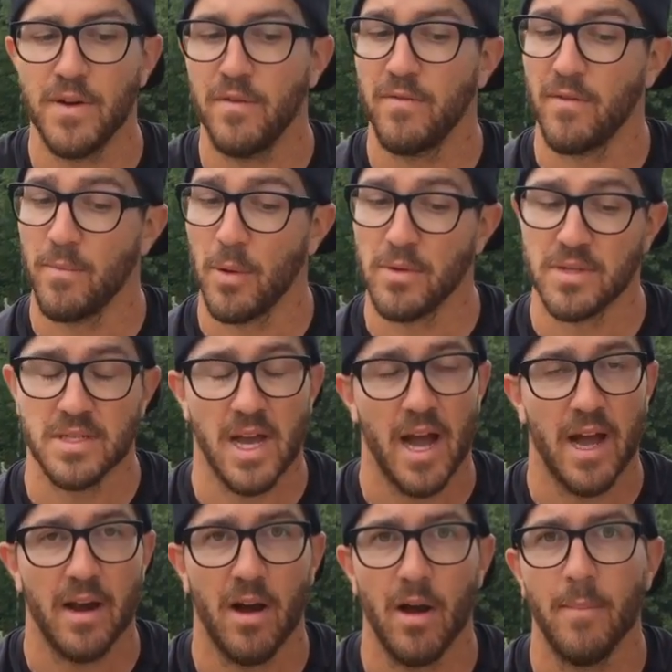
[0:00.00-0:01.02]
feel for both
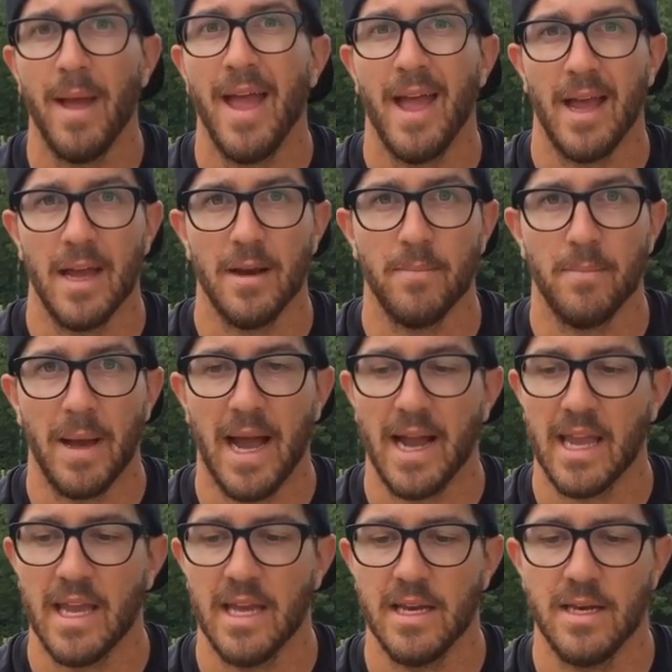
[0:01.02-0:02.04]
sidearm and
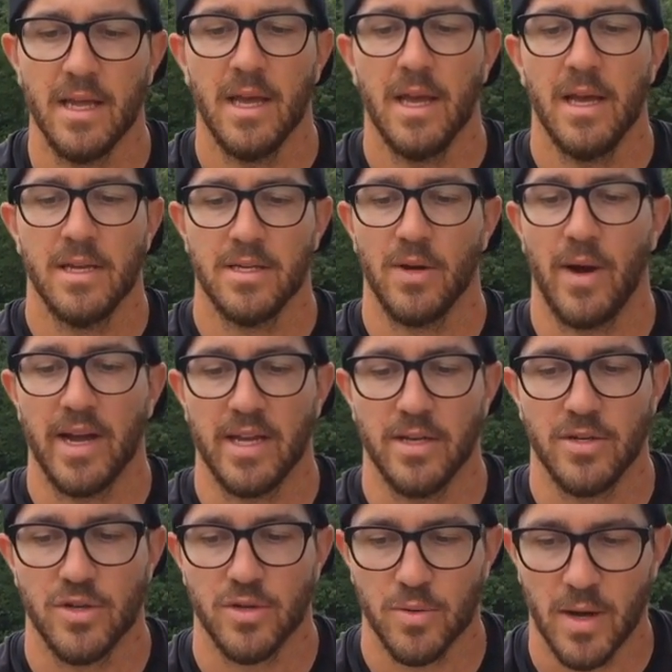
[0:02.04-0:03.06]
backhand, so I
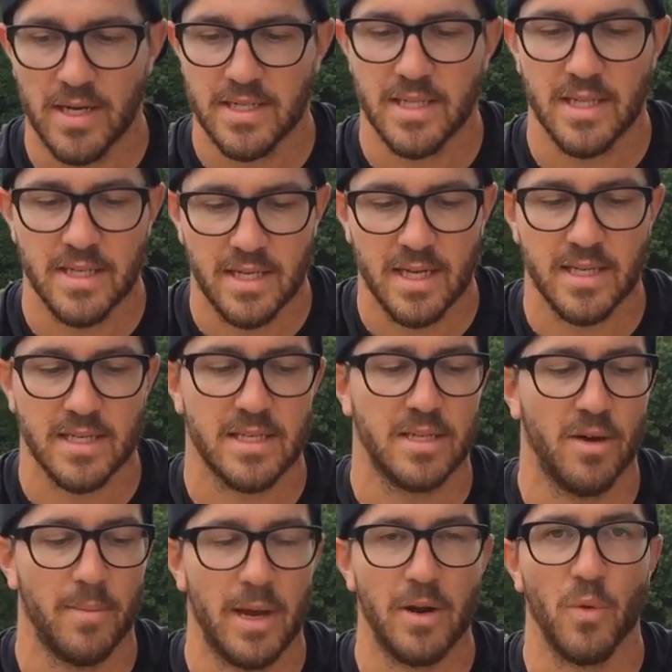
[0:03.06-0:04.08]
can trust the
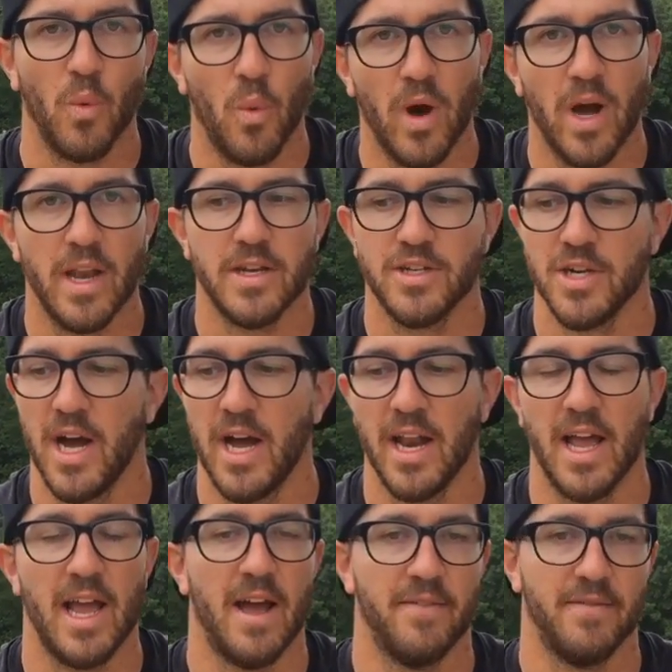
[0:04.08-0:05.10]
disc no matter what
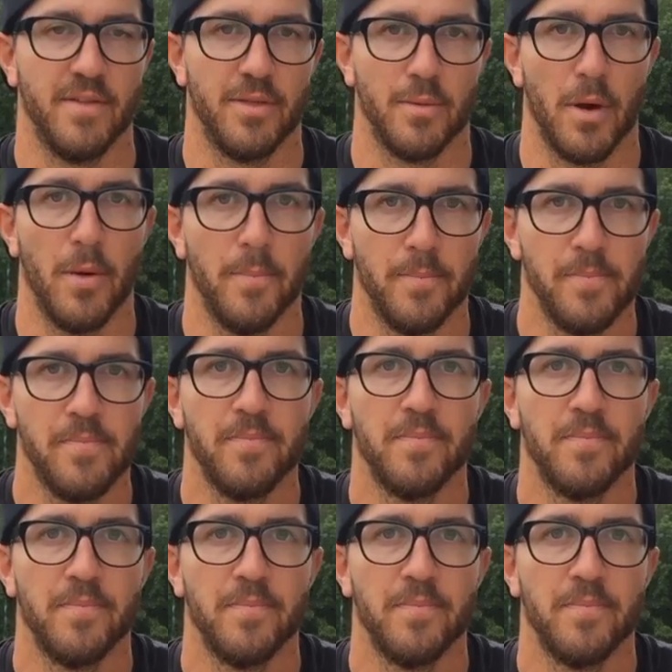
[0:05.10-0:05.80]
shot I have to throw.